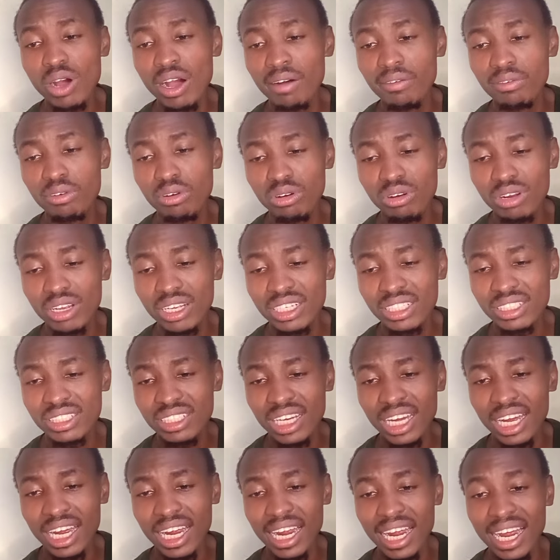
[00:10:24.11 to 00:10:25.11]
are
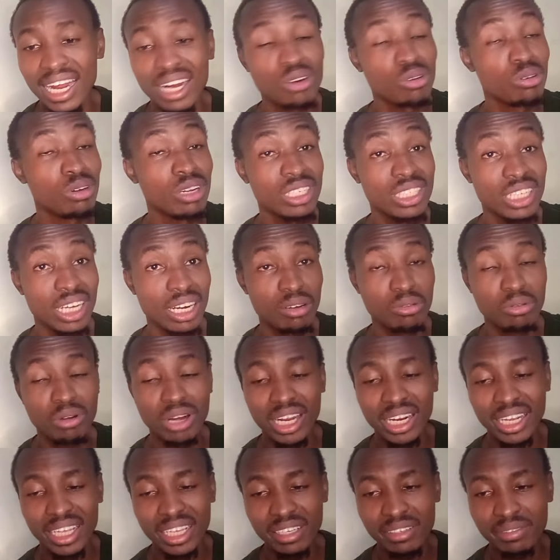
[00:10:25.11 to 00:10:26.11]
always
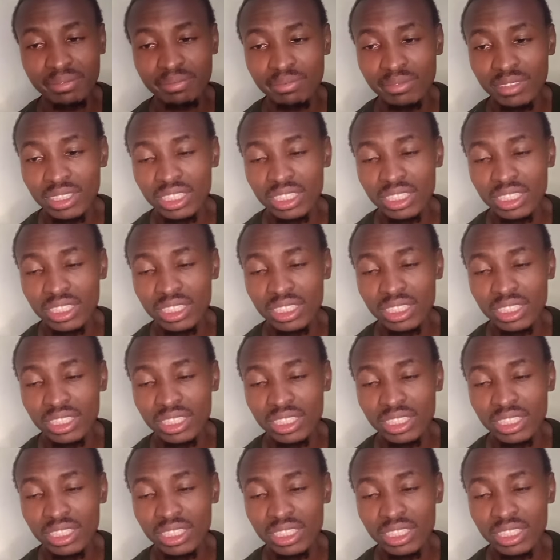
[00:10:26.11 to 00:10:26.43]
hardworking.